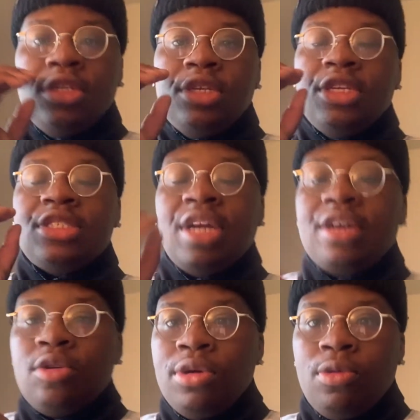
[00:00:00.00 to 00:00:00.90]
is not
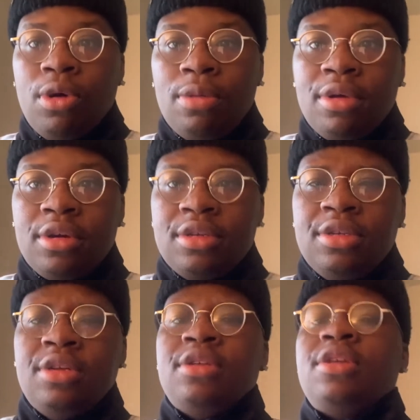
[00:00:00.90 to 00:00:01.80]
quit Walmart
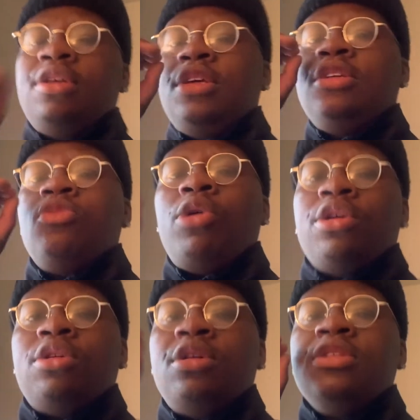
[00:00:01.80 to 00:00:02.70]
and work